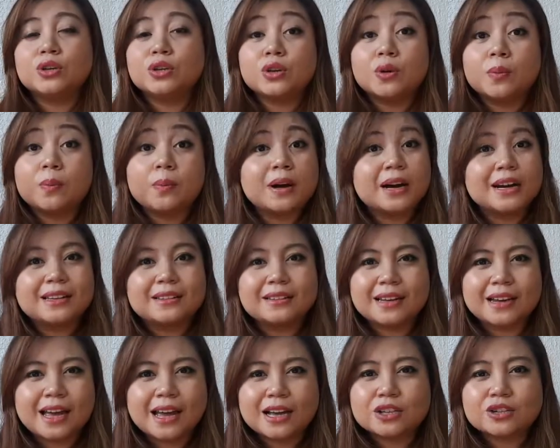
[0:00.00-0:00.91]
you know buying
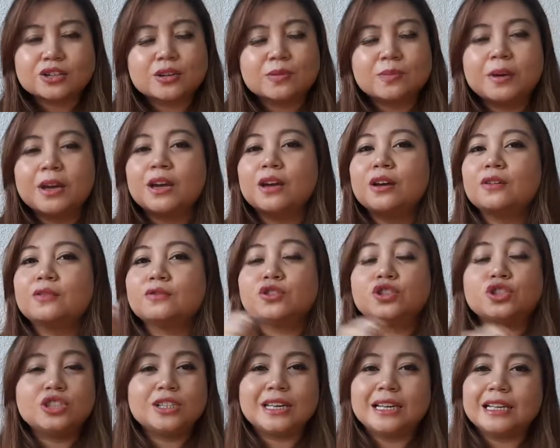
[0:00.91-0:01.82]
that extra pair of
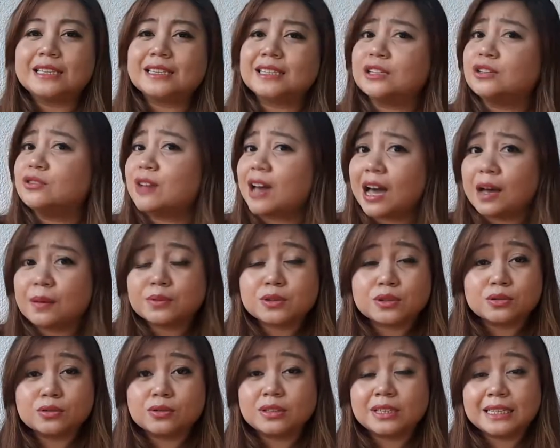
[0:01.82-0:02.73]
jeans that you
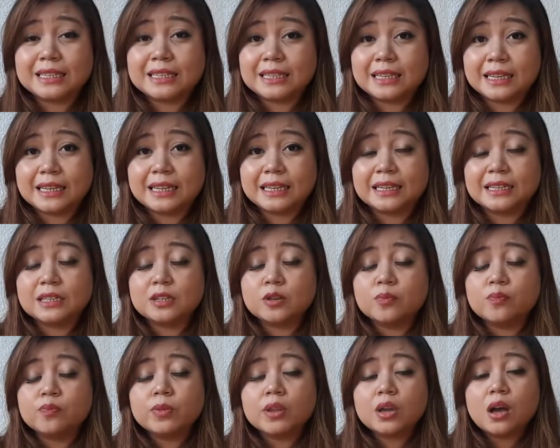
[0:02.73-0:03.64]
absolutely need
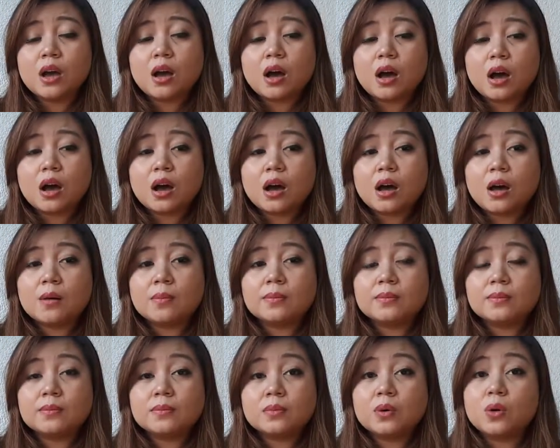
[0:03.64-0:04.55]

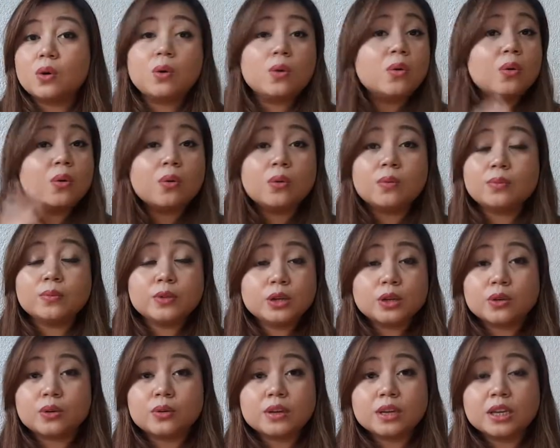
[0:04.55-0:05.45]
um, or you
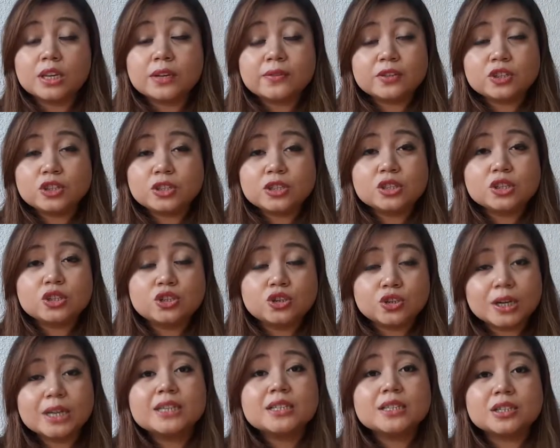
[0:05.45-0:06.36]
know even just
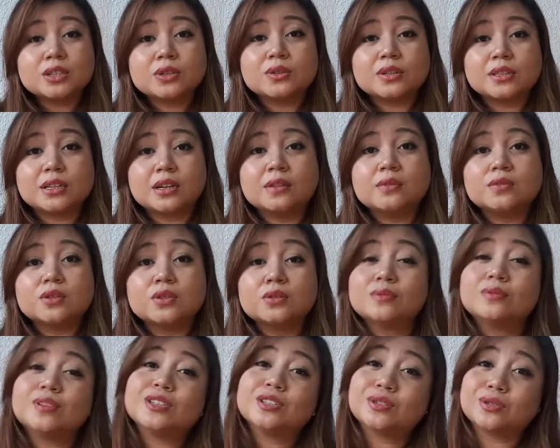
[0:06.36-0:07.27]
treating yourself to a
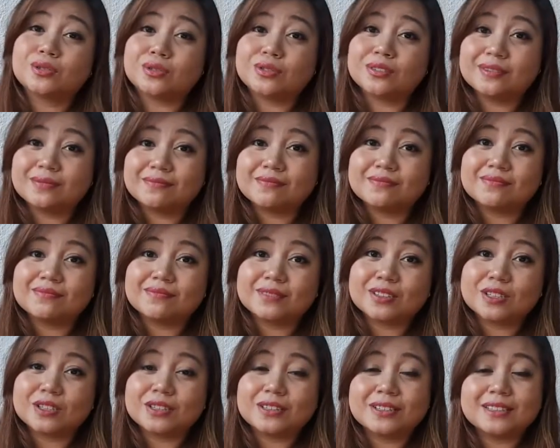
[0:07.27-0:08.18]
restaurant
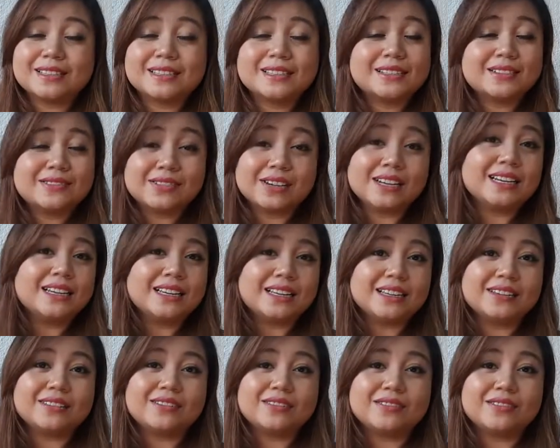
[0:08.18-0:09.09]
because
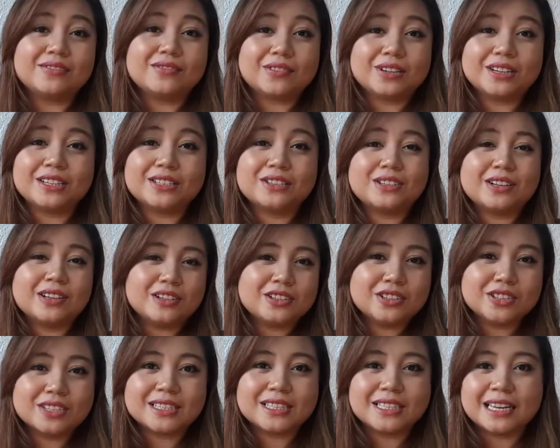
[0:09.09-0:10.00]
really right you can't
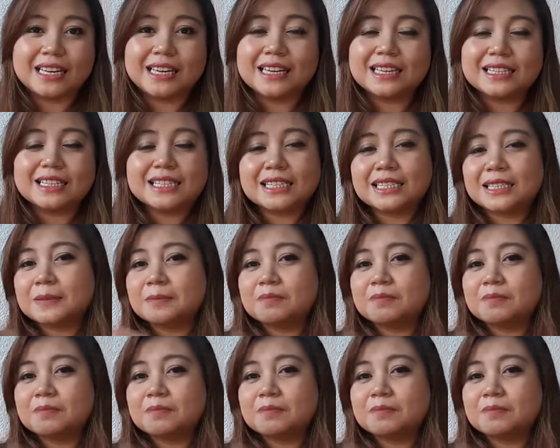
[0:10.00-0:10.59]
just eat